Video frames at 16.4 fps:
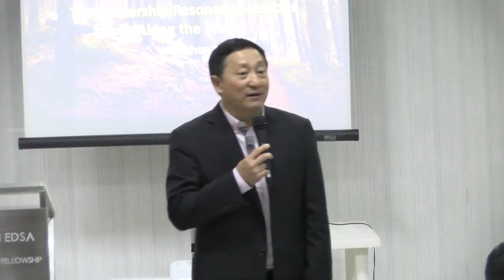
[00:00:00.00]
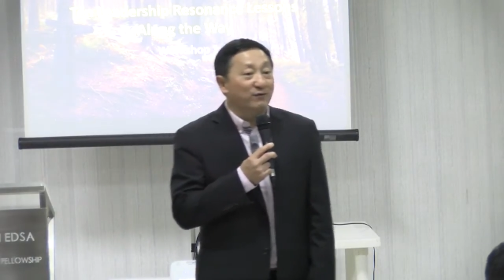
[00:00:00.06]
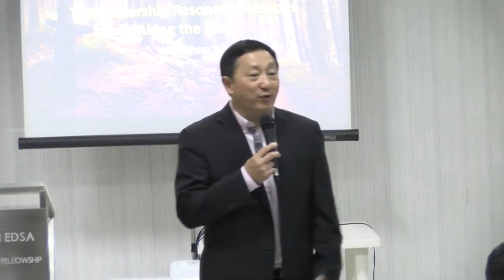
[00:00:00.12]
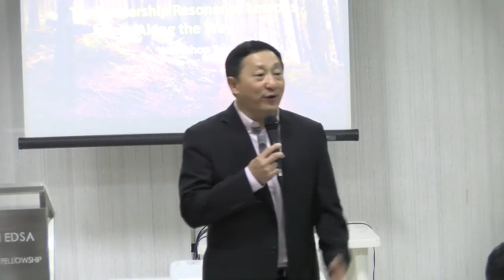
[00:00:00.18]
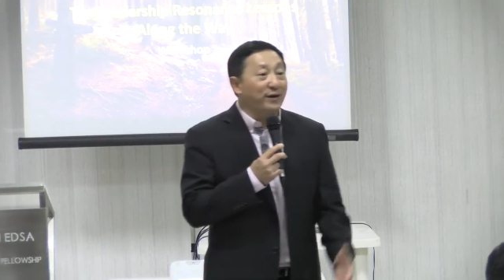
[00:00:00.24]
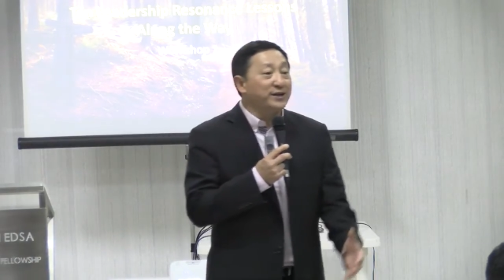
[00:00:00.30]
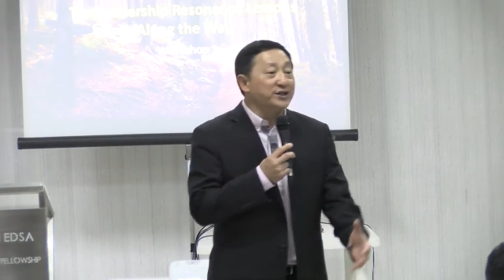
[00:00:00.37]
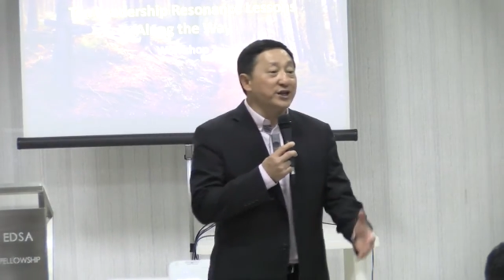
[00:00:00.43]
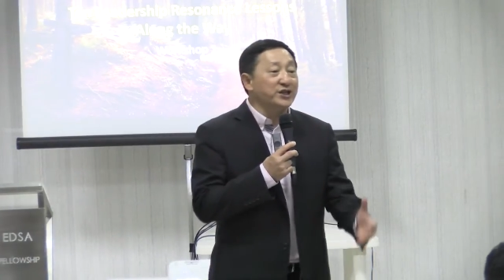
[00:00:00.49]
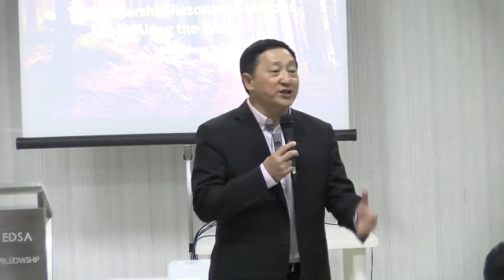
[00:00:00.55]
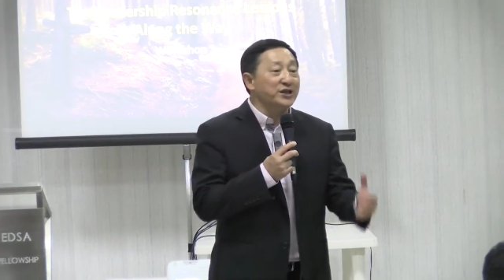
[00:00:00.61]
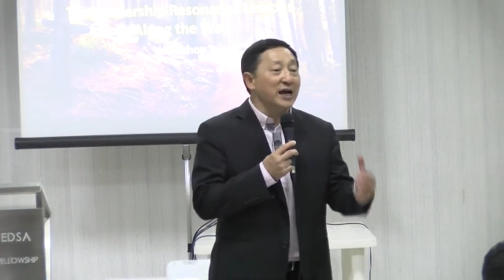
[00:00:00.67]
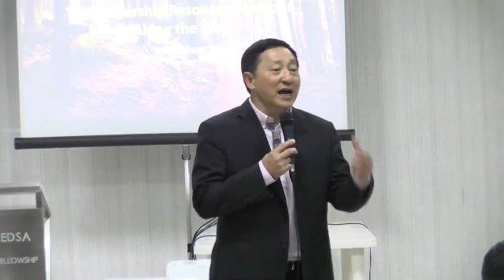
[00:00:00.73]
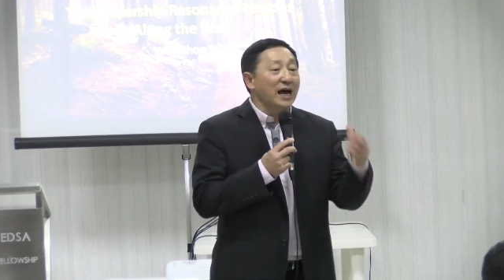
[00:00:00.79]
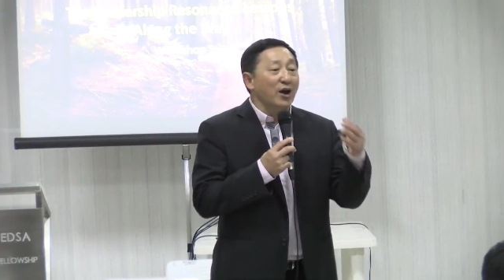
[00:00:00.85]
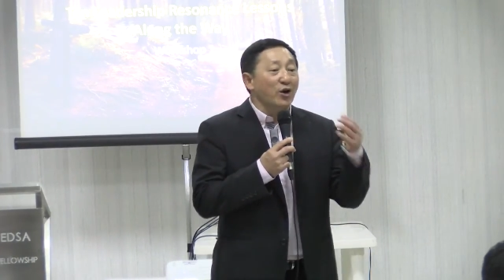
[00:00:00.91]
For
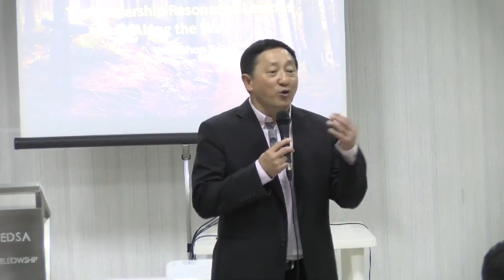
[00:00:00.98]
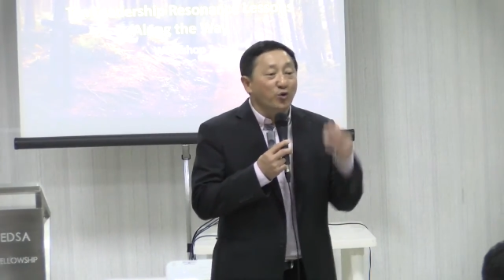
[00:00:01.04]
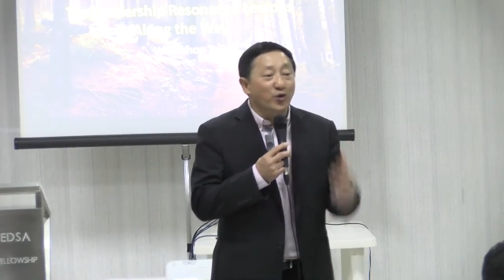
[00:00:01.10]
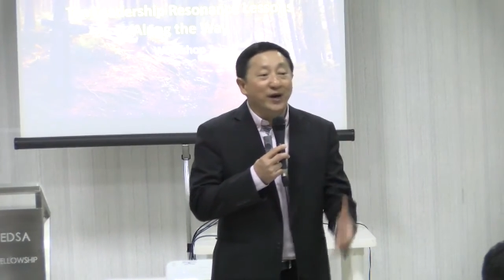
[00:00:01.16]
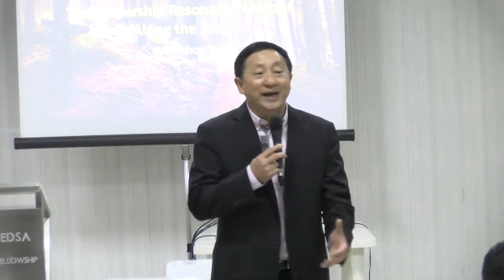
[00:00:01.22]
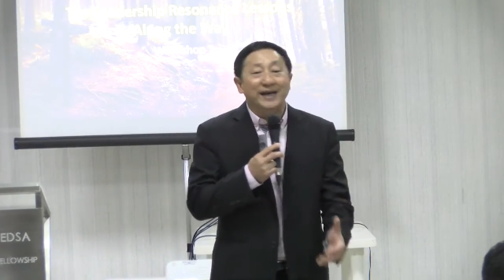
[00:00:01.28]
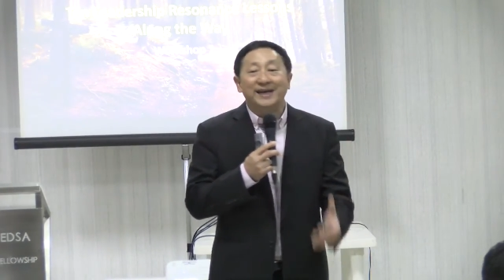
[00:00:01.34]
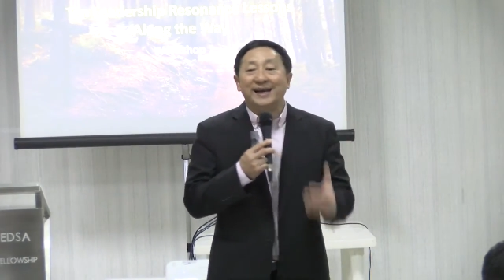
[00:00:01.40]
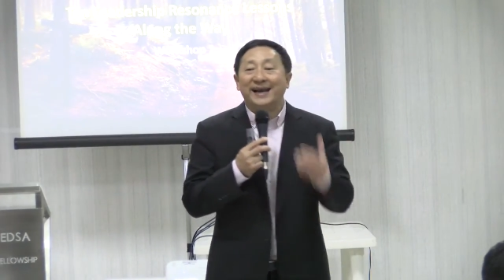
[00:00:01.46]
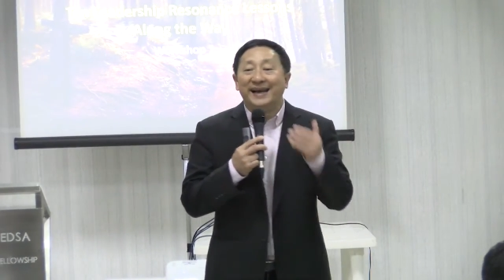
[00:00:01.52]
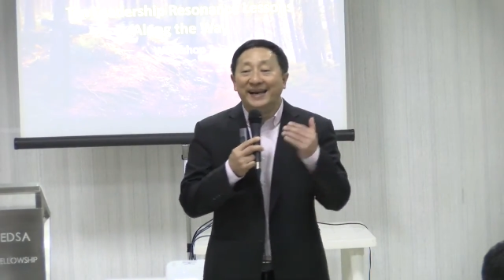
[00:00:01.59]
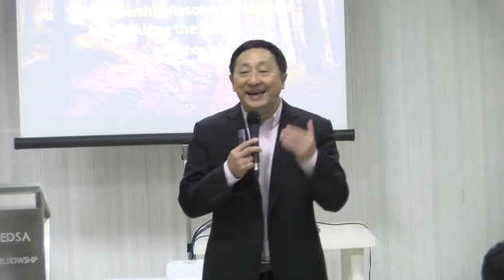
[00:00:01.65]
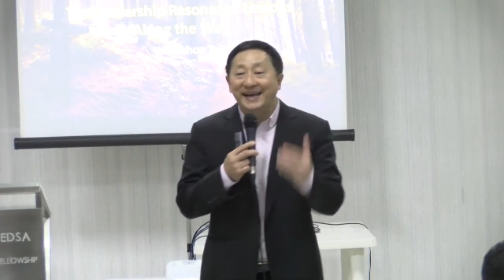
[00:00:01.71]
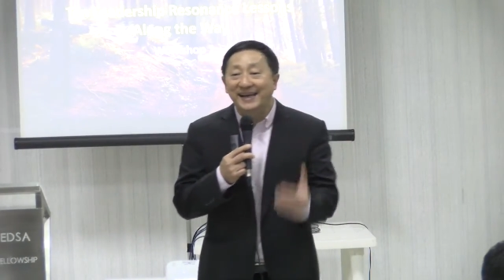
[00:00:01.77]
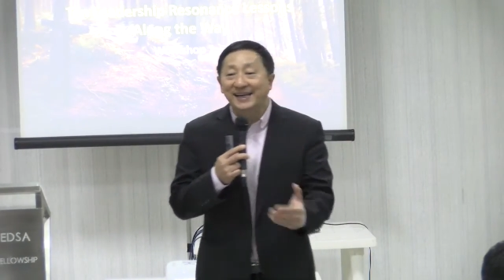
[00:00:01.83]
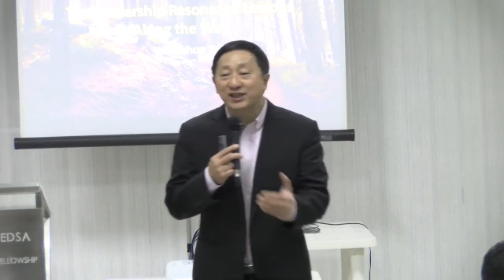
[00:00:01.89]
instance, read
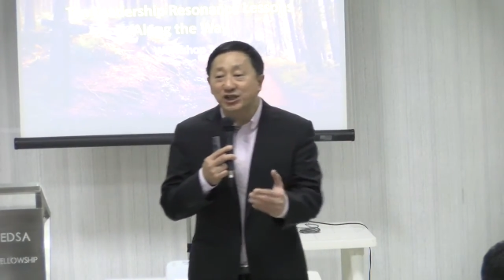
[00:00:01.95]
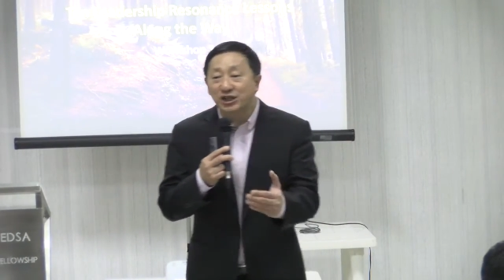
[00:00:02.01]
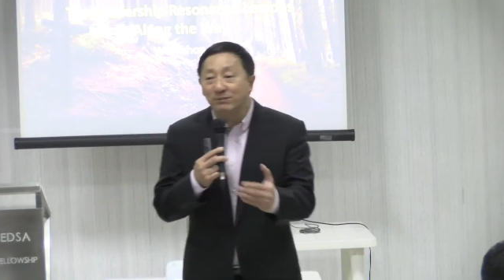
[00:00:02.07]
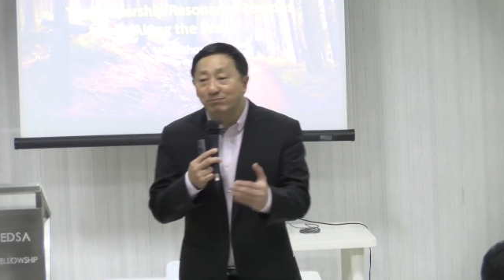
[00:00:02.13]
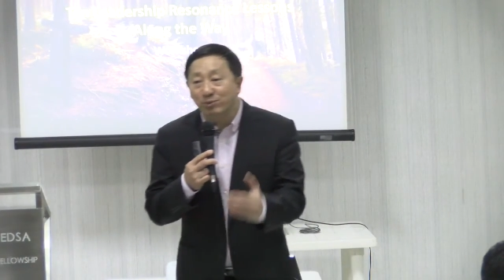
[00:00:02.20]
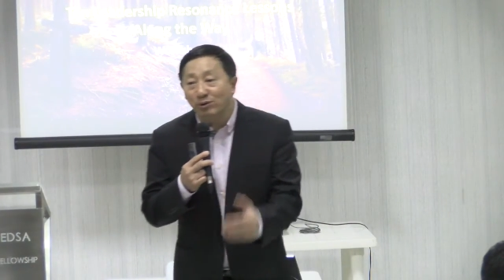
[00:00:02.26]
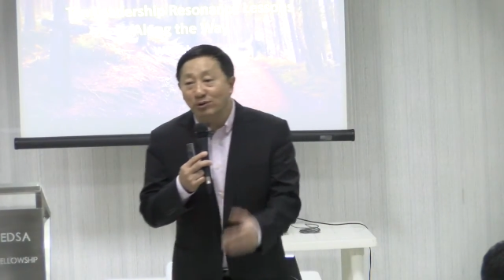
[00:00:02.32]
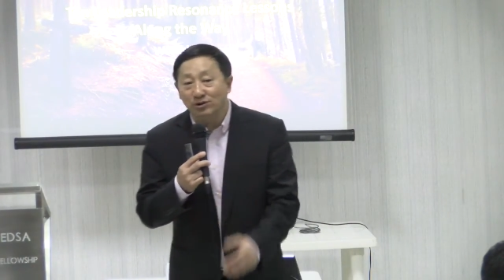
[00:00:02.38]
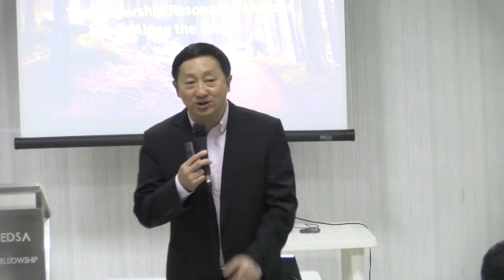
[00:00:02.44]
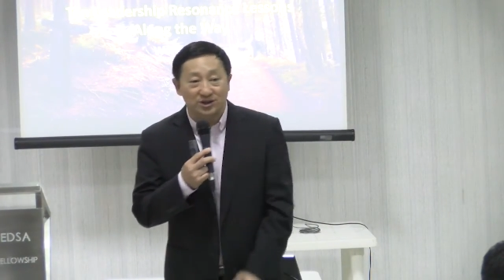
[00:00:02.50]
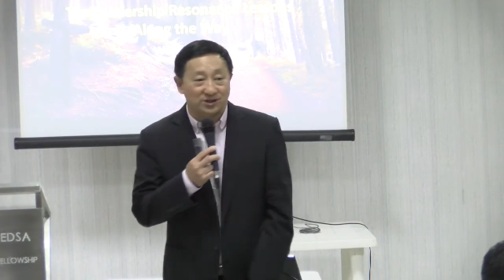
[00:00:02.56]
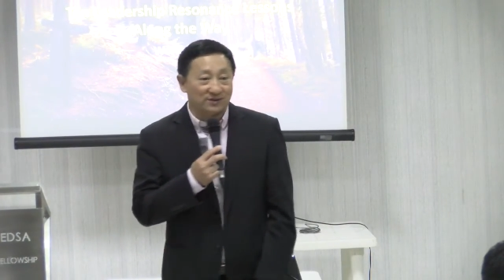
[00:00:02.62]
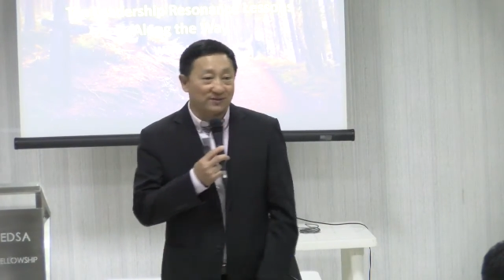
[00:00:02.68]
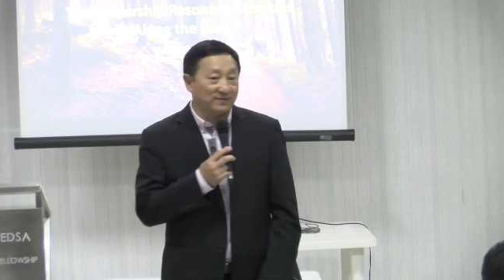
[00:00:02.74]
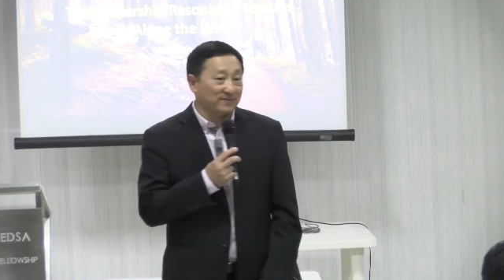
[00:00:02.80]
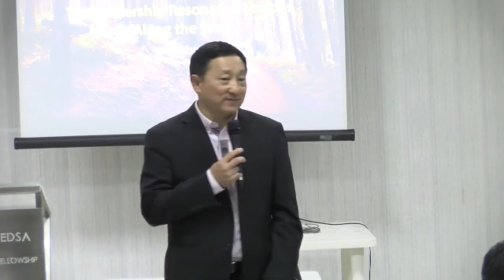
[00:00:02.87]
leadership
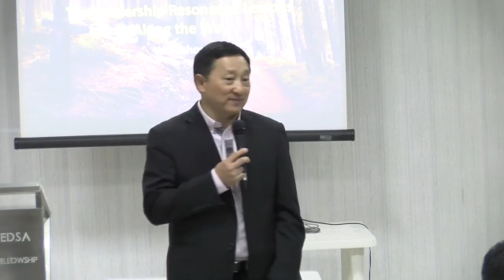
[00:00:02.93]
books.